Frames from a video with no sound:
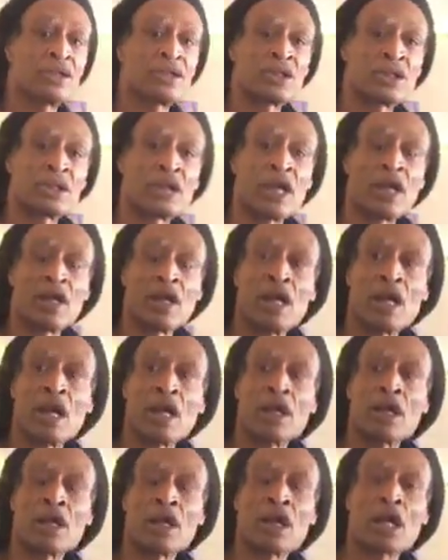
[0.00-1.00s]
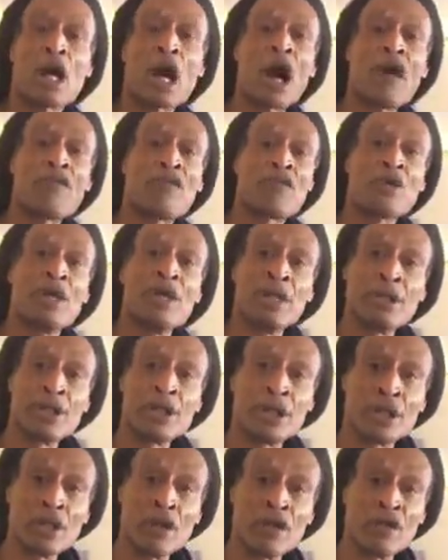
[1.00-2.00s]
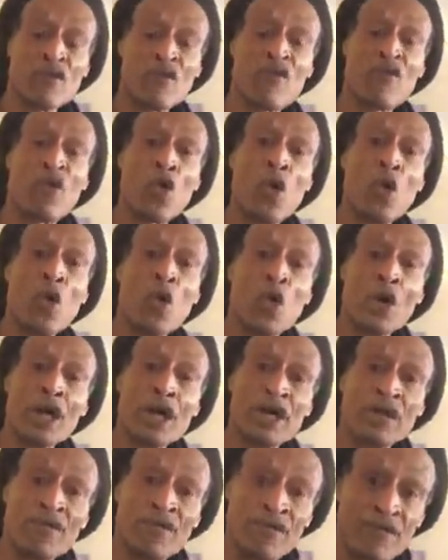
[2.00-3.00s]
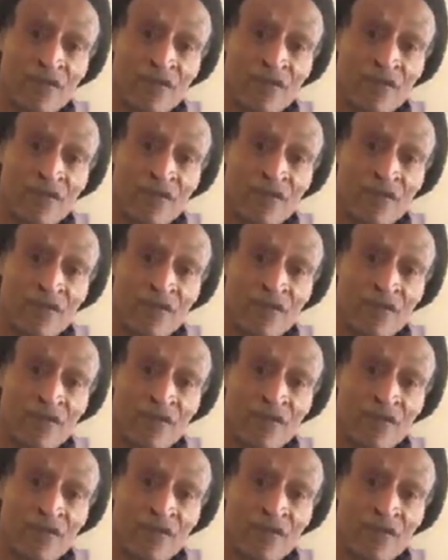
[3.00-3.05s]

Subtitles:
as coverage for